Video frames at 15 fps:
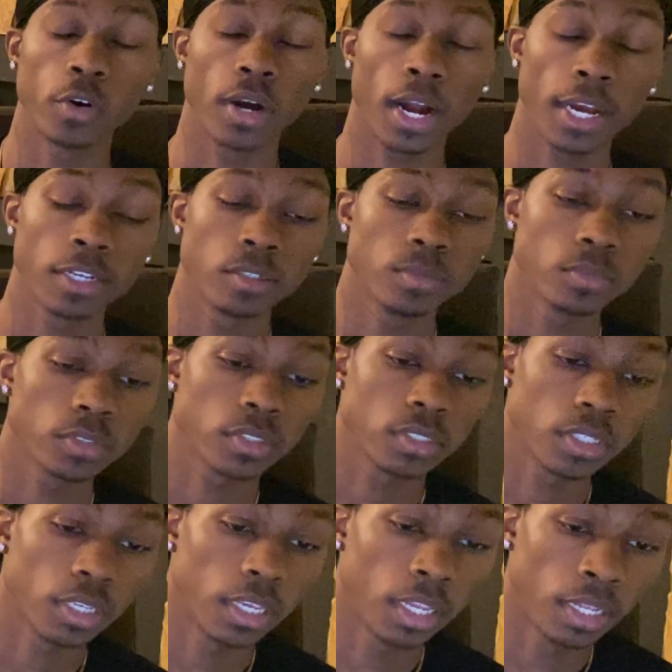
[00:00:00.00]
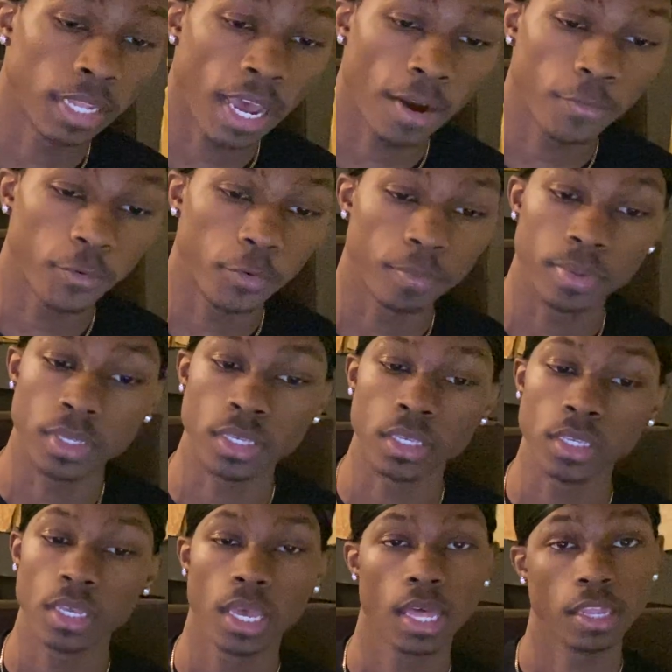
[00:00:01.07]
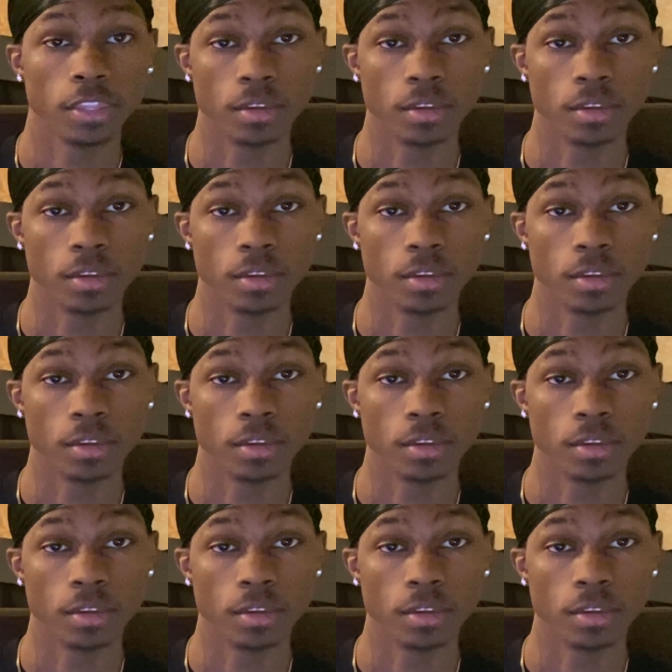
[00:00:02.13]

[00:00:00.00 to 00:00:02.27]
items, and that will be the